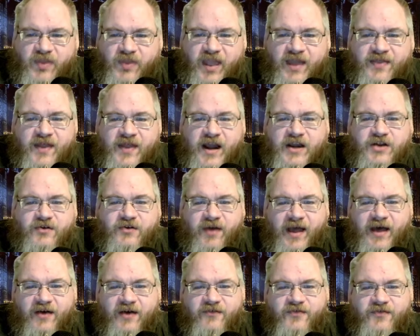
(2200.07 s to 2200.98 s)
And then I do
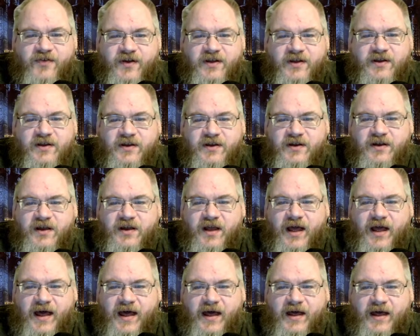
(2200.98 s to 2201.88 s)
have
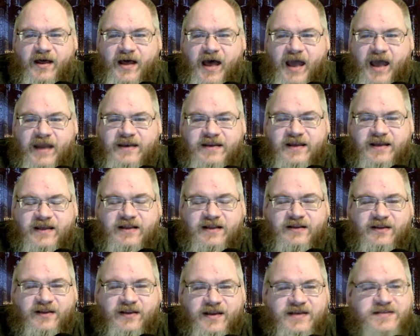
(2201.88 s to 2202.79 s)
uh,
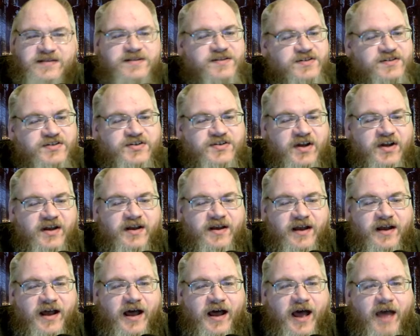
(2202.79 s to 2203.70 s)
idea lists
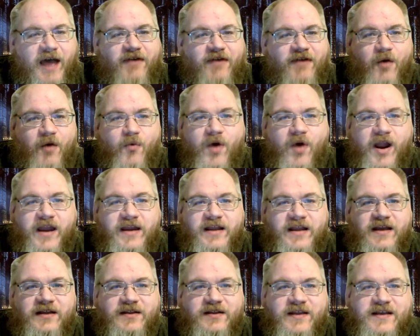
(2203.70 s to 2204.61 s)
uh, I've got one
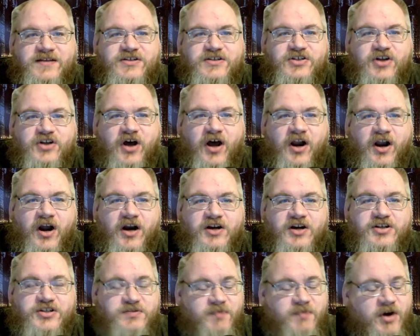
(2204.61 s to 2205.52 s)
idea list on
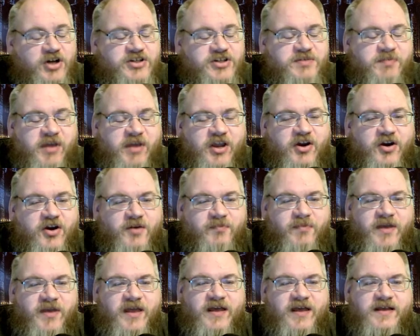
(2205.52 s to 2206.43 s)
our smart speaker
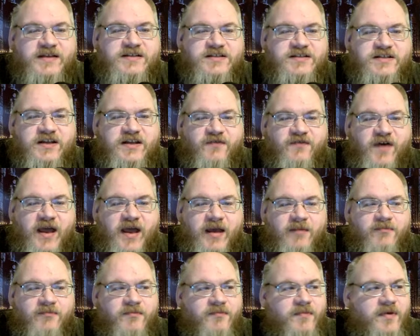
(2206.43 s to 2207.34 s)
because if
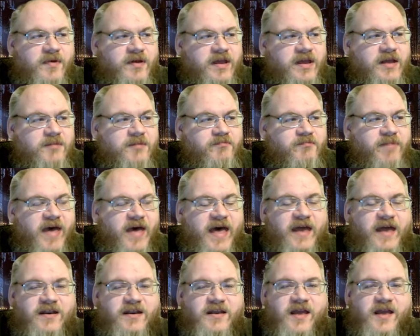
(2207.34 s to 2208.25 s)
I'm in
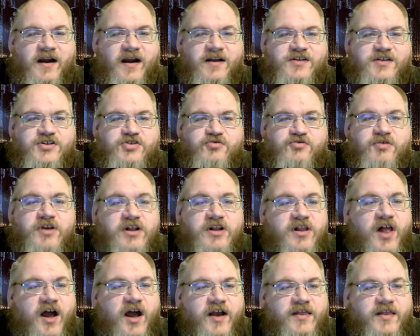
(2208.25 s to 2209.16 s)
bed and it is three
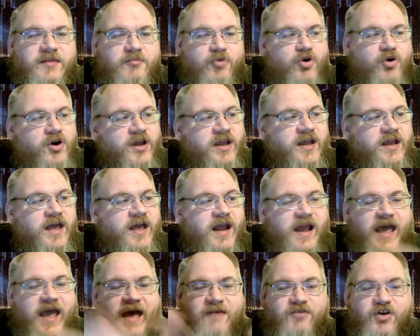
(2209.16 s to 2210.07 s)
o'clock in the morning
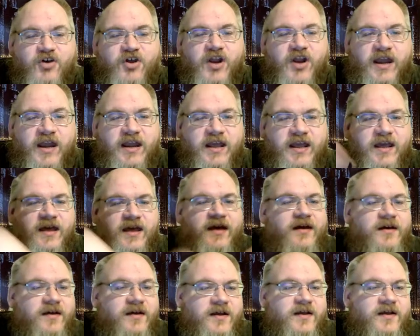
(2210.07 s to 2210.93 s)
and I have a good idea,